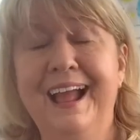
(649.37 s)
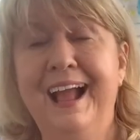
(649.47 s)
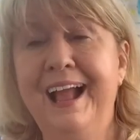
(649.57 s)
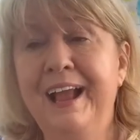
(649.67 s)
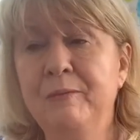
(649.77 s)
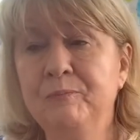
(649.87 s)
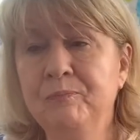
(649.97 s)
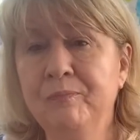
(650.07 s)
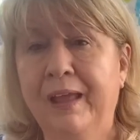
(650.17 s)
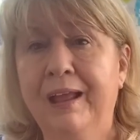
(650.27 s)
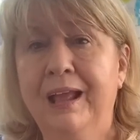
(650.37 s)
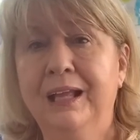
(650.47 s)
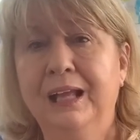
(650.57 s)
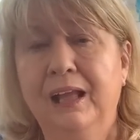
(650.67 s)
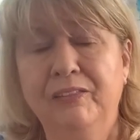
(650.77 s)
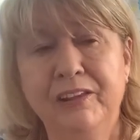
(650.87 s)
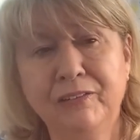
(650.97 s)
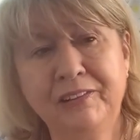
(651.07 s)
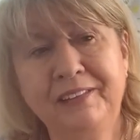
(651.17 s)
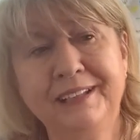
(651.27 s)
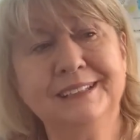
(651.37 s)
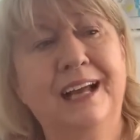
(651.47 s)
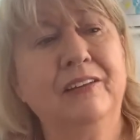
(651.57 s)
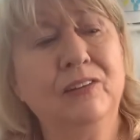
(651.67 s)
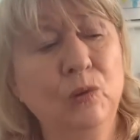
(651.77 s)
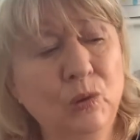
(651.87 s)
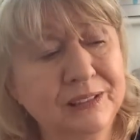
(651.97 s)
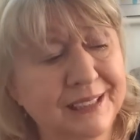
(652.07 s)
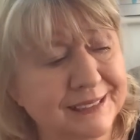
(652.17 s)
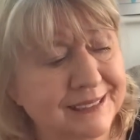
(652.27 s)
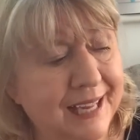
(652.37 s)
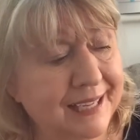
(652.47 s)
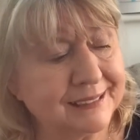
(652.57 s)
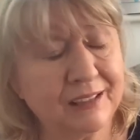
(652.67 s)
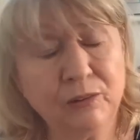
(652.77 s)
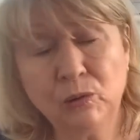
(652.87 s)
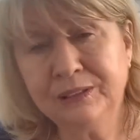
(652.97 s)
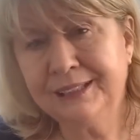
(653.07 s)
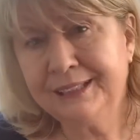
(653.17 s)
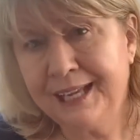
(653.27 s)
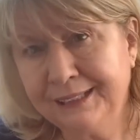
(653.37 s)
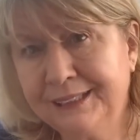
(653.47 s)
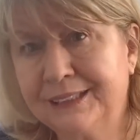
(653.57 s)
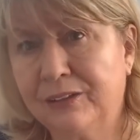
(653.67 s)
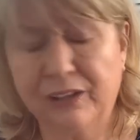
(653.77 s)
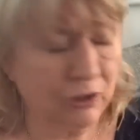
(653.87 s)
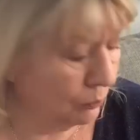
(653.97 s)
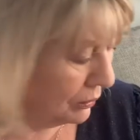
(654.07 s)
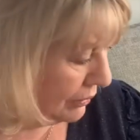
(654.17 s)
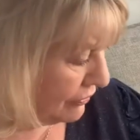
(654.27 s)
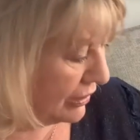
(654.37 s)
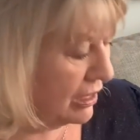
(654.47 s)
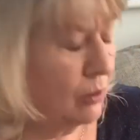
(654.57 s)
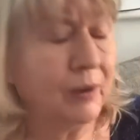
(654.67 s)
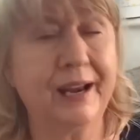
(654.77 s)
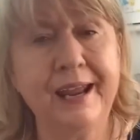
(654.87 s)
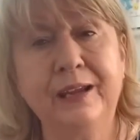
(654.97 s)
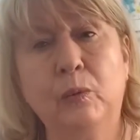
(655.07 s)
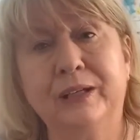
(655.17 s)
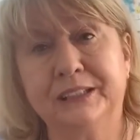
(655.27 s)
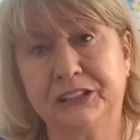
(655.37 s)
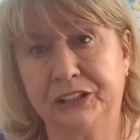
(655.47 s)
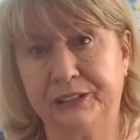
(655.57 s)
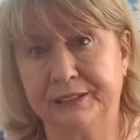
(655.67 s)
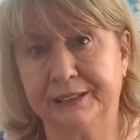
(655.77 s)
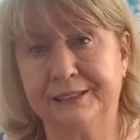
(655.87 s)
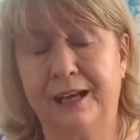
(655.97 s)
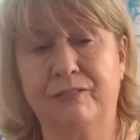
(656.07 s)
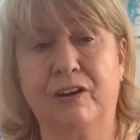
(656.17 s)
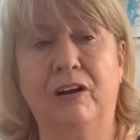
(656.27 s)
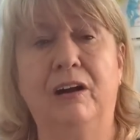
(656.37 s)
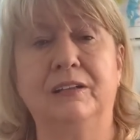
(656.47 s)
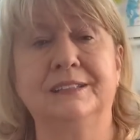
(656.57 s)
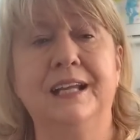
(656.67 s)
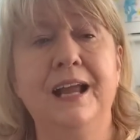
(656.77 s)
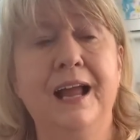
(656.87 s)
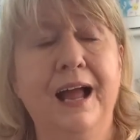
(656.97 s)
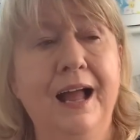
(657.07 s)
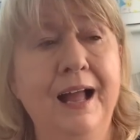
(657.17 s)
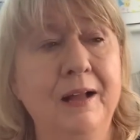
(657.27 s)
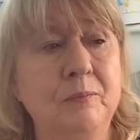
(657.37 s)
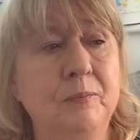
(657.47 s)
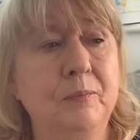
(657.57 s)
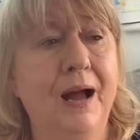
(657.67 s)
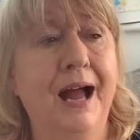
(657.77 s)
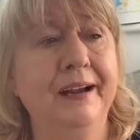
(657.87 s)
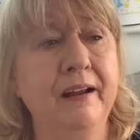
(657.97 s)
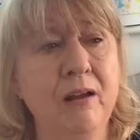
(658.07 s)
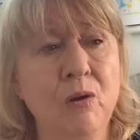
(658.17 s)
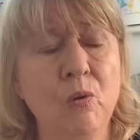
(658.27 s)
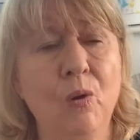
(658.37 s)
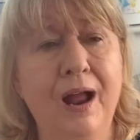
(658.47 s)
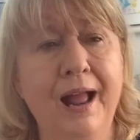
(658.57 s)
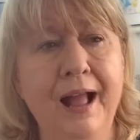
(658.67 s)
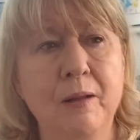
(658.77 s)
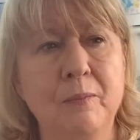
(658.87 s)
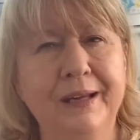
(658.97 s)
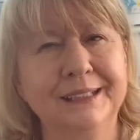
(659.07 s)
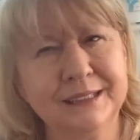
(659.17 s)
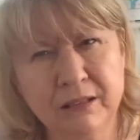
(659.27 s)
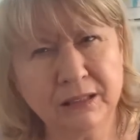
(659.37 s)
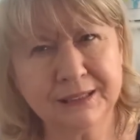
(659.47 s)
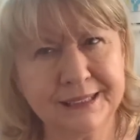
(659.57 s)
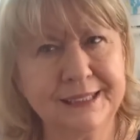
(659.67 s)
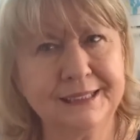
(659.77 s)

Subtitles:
The other things that I thought I'd say is I thought I'd answer a couple of the Q&A questions I've got. I know it's not long since I